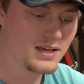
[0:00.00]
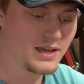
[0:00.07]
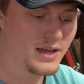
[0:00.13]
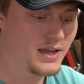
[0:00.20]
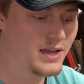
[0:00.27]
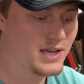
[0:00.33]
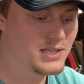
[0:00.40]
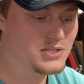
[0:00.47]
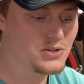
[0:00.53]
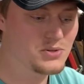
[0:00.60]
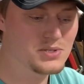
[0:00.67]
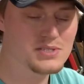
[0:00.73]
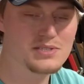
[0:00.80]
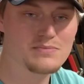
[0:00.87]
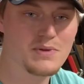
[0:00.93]
And
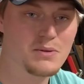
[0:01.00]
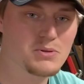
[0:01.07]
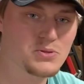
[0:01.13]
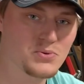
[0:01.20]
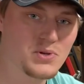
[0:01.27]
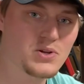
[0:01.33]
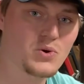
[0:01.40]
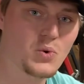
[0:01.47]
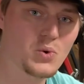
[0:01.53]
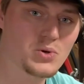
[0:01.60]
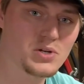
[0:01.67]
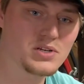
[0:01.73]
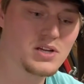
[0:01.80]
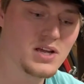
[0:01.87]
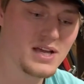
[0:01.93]
this is maybe
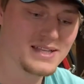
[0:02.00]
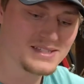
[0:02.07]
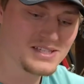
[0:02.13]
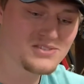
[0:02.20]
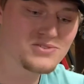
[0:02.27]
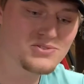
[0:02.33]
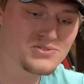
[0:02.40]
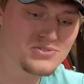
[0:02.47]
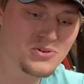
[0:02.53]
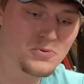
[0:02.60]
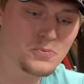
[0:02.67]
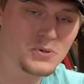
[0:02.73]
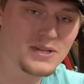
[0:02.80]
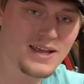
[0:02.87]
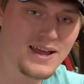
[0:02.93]
3/4. These are
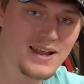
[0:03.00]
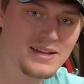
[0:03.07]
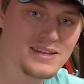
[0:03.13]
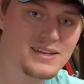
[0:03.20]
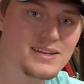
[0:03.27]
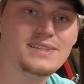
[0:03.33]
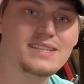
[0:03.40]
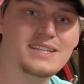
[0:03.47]
super tiny.